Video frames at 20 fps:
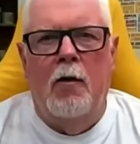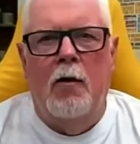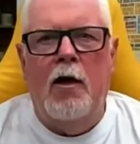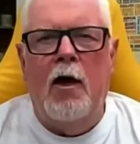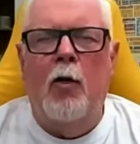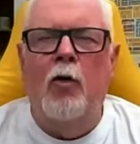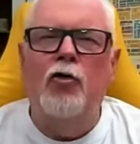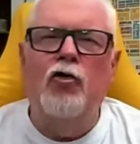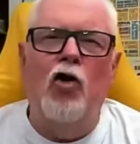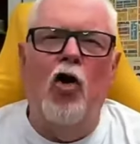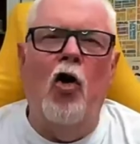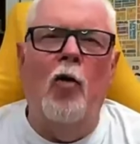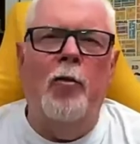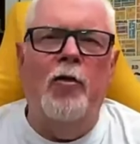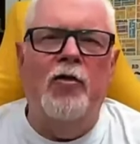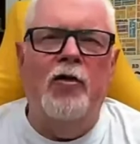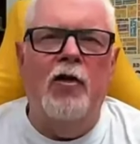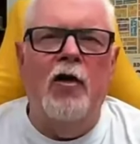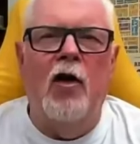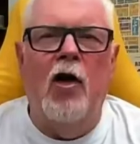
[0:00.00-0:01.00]
Now onto
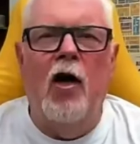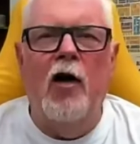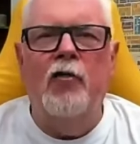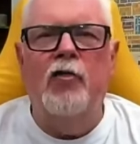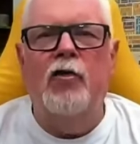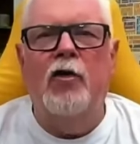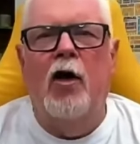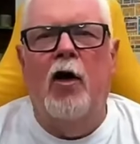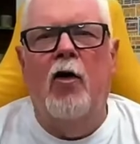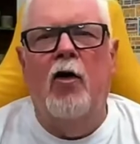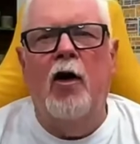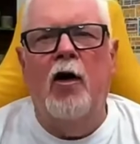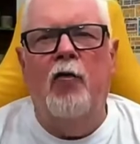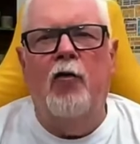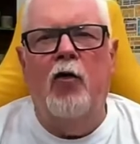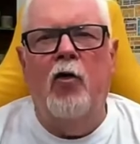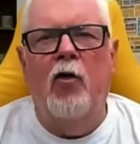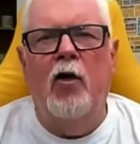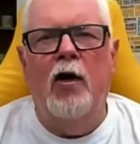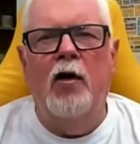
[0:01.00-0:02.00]
hobbies and lifestyle.
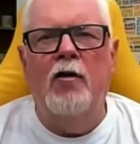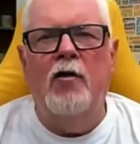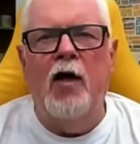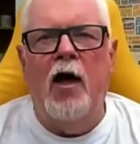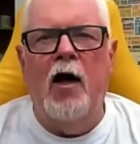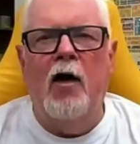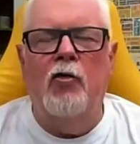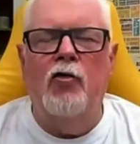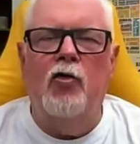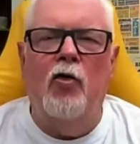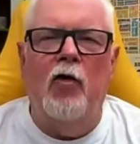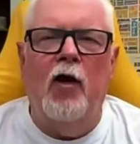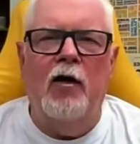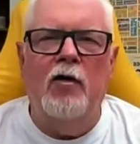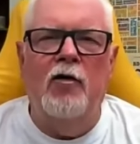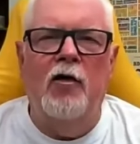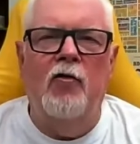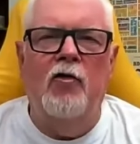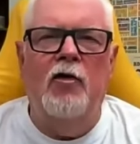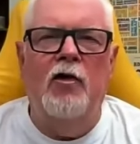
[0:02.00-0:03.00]
If you're into outdoor
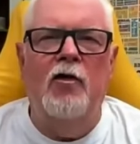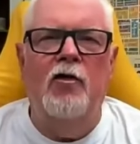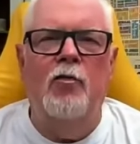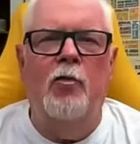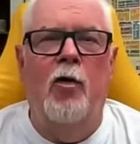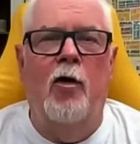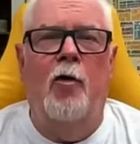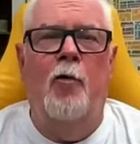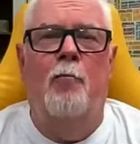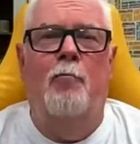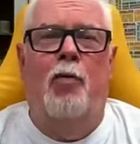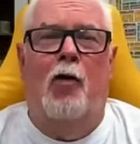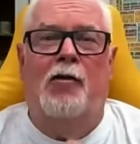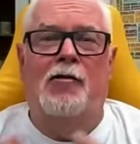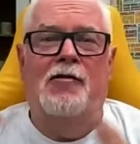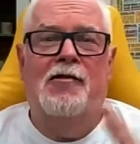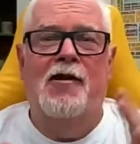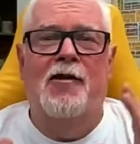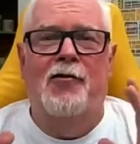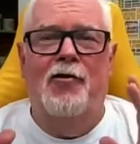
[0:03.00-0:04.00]
activities, well,
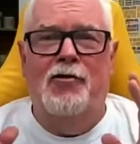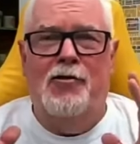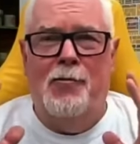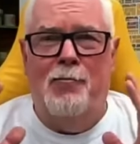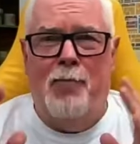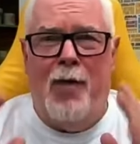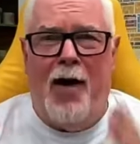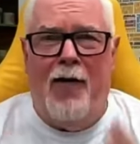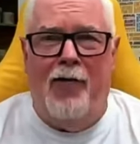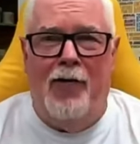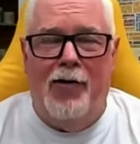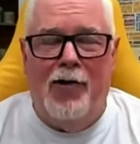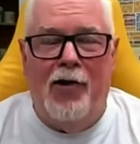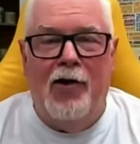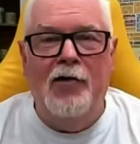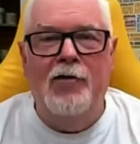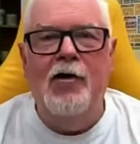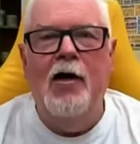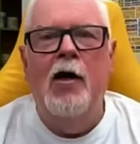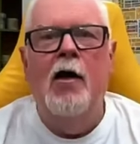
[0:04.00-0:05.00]
Bosnia is a
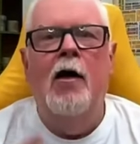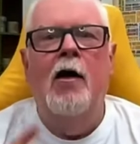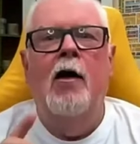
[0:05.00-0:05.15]
paradise.